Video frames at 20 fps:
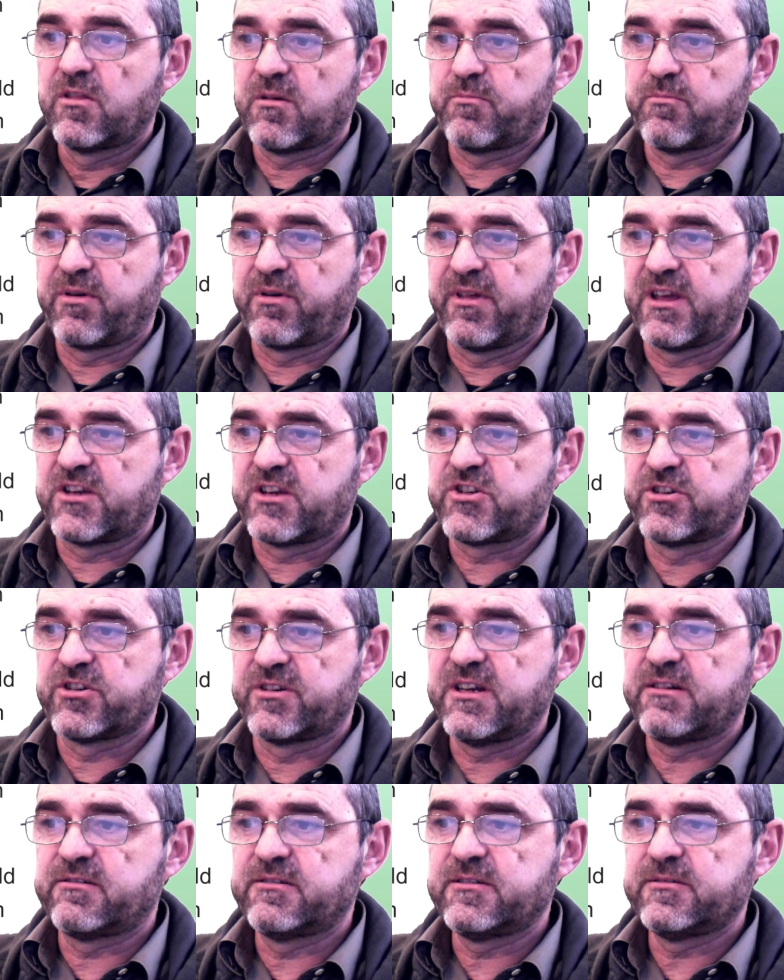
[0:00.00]
The
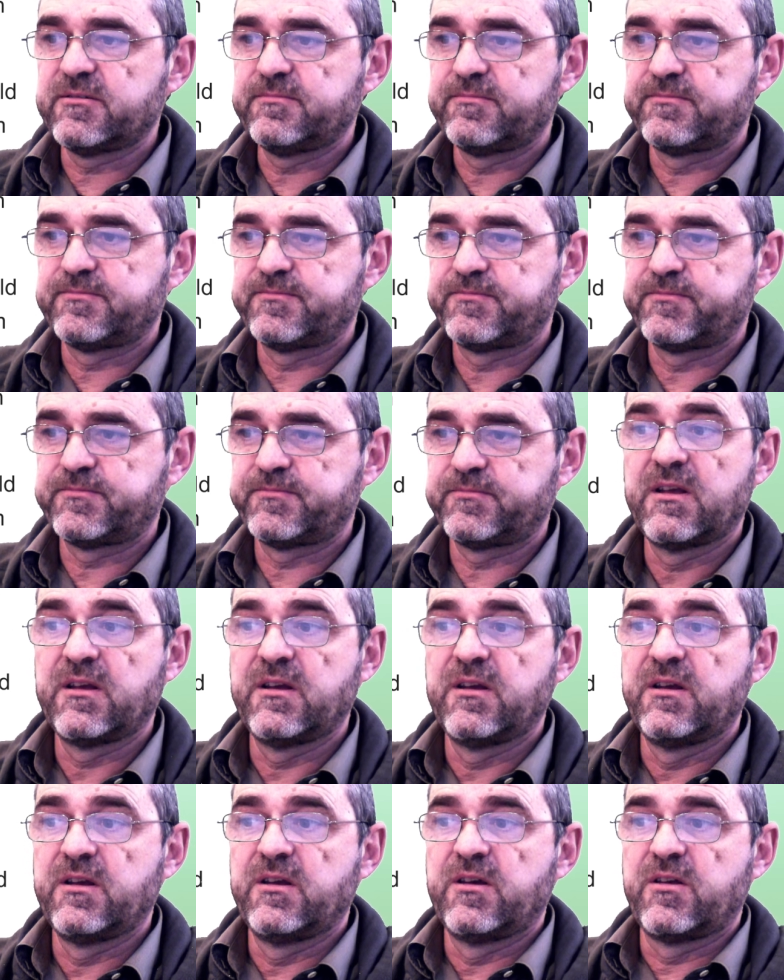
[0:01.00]
prediction error,
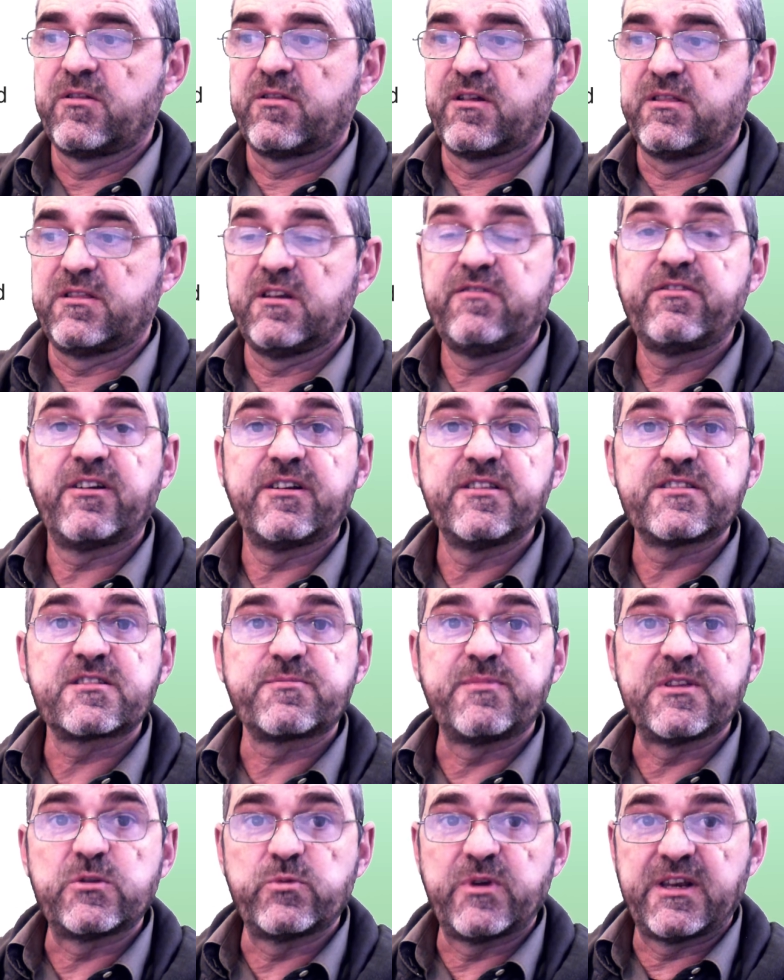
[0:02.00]
the
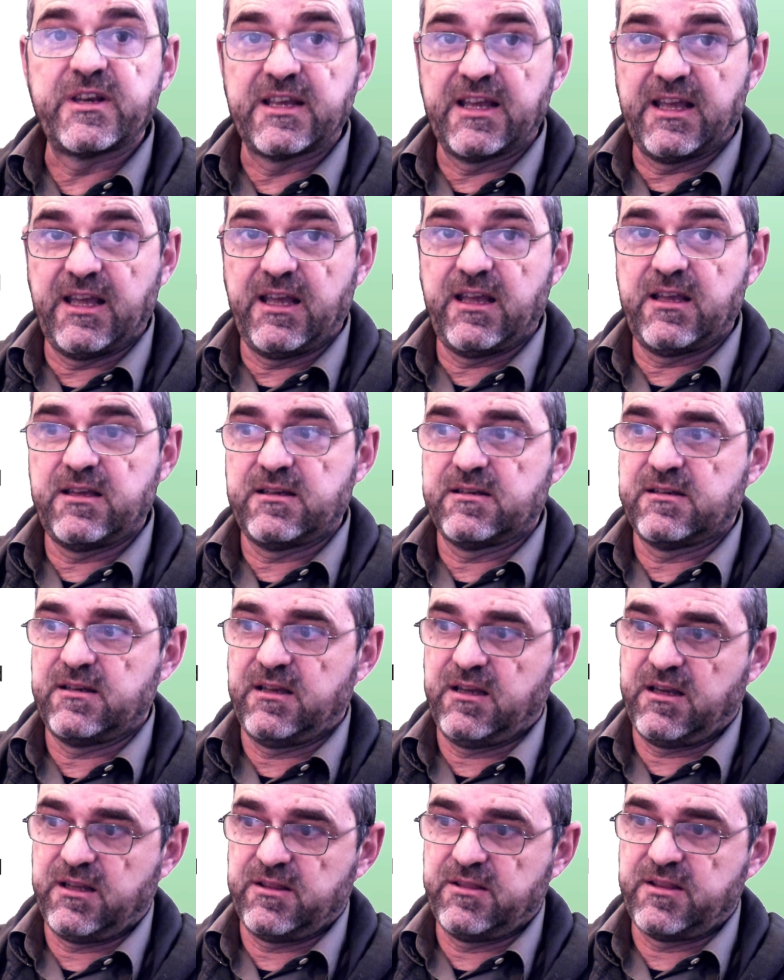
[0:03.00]
difference between A
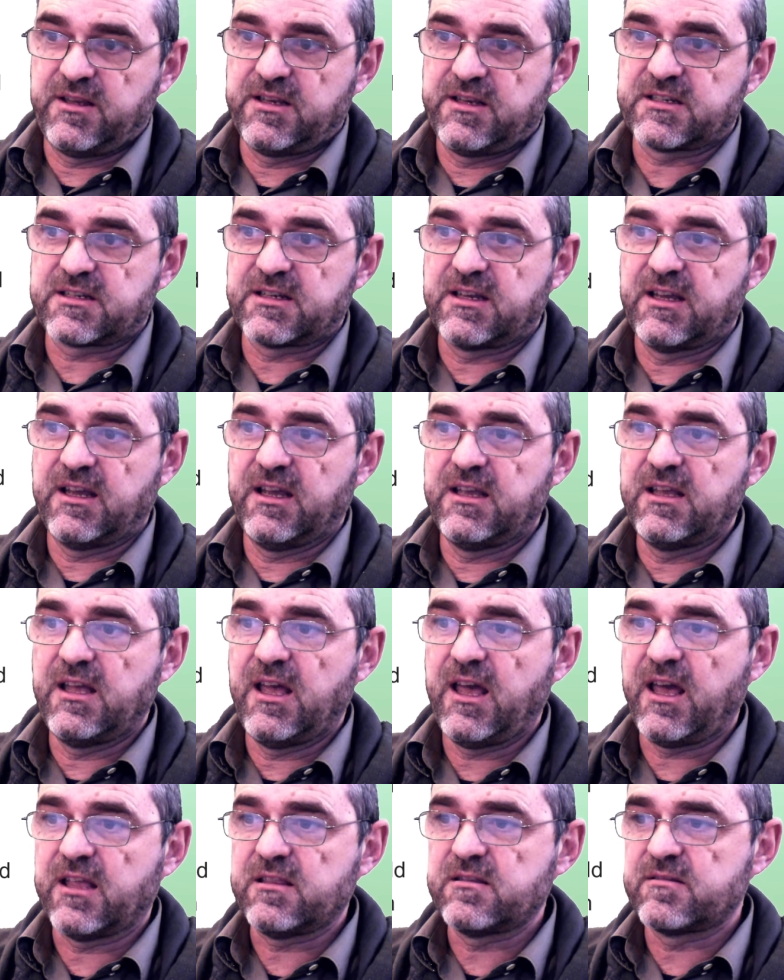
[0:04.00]
and this A
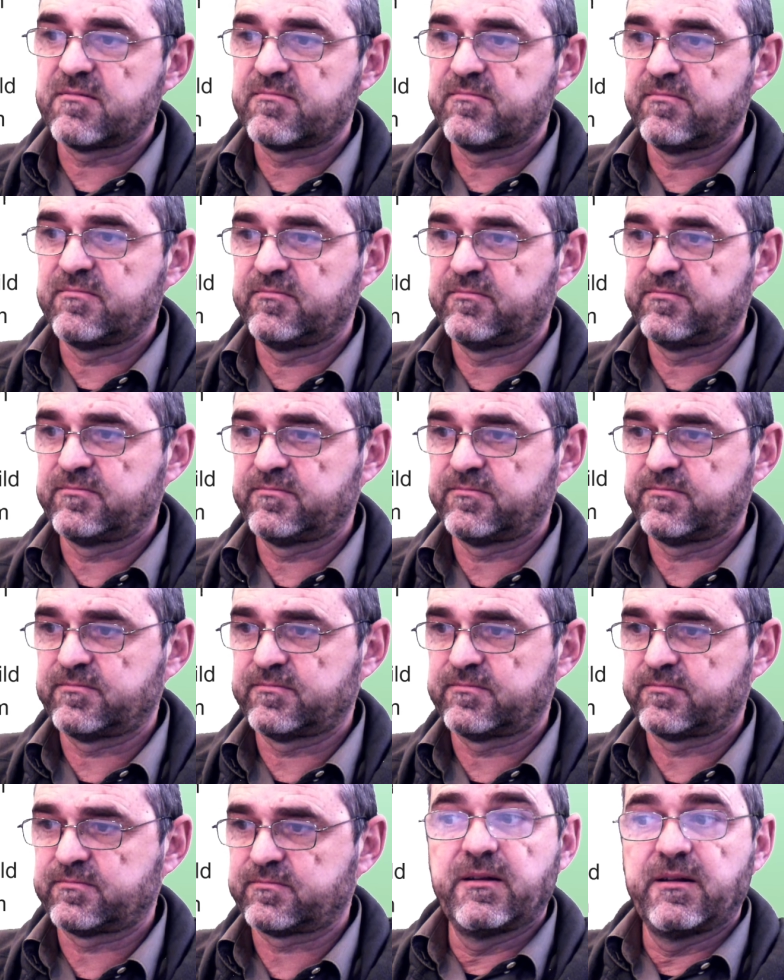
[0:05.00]
hat,
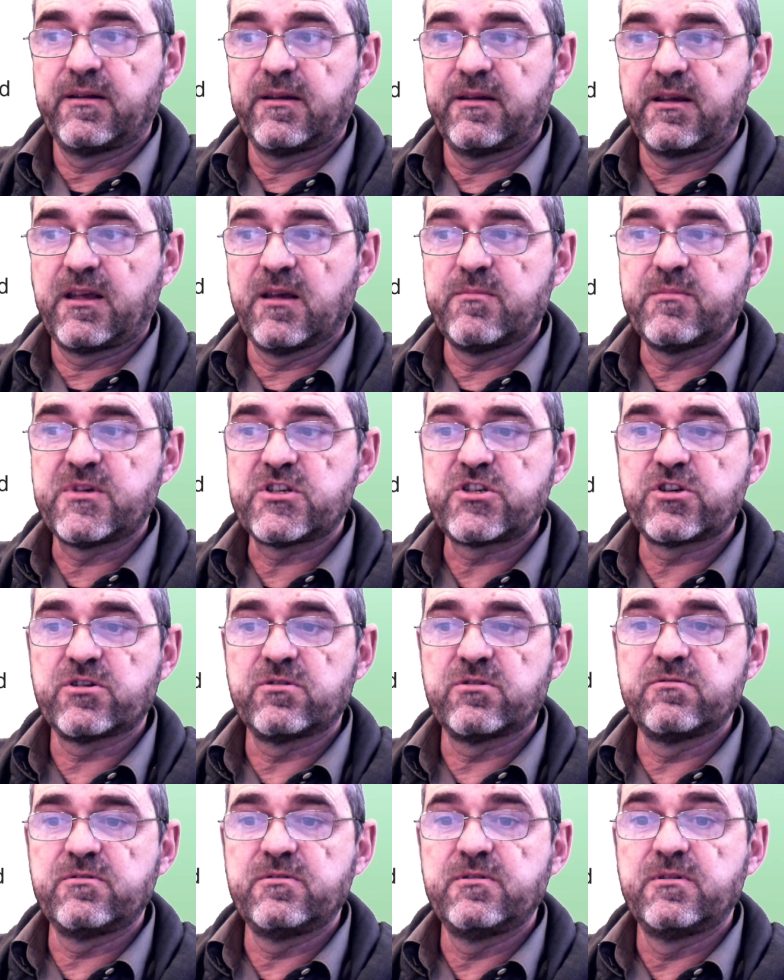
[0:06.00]
can be
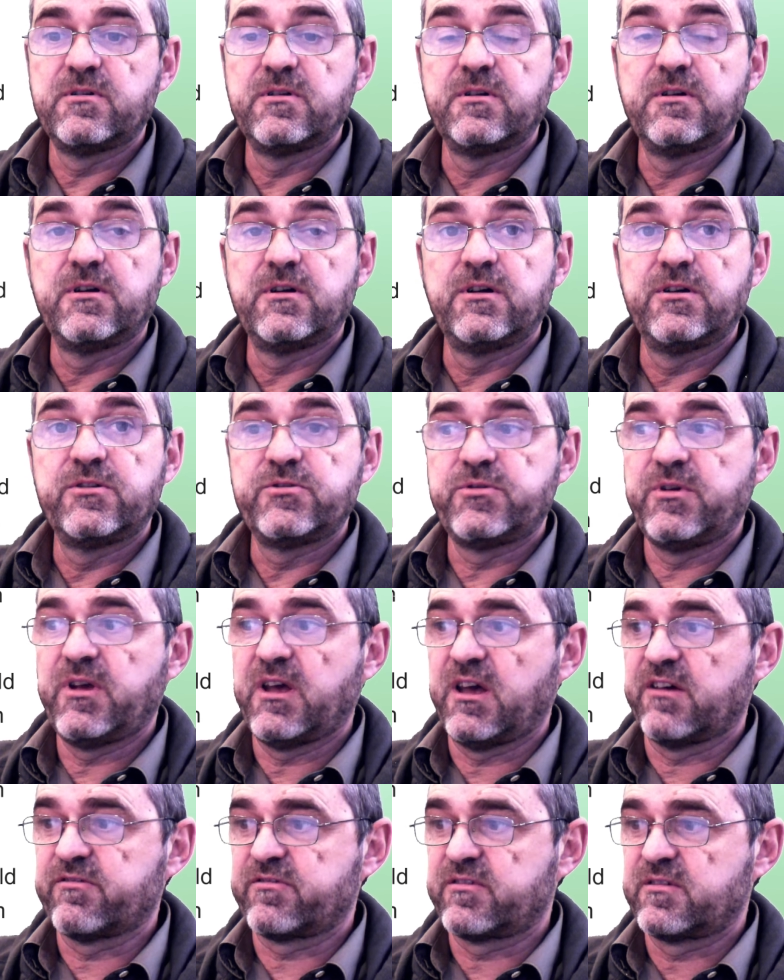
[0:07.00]
shown to
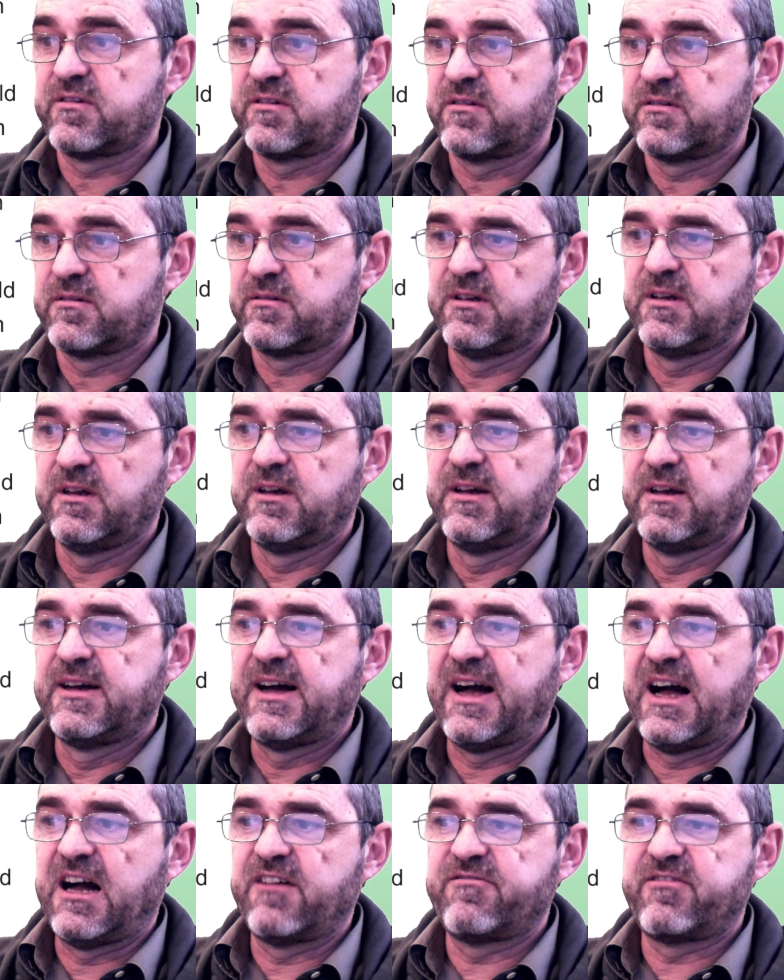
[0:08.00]
have
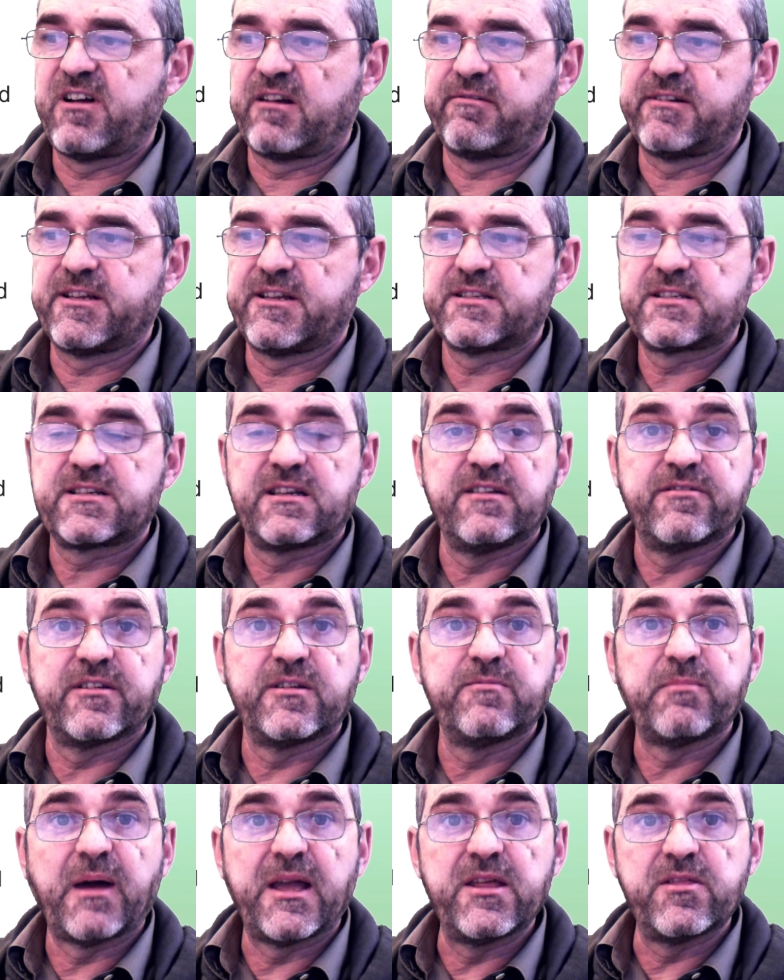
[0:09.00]
a variance
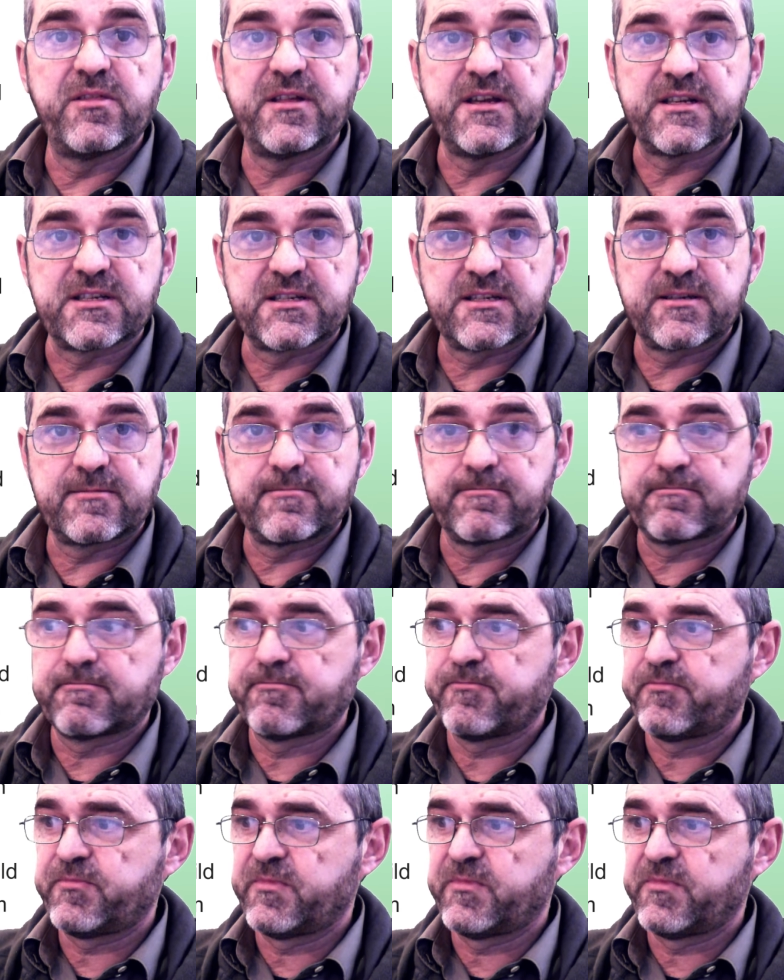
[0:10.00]
given by this.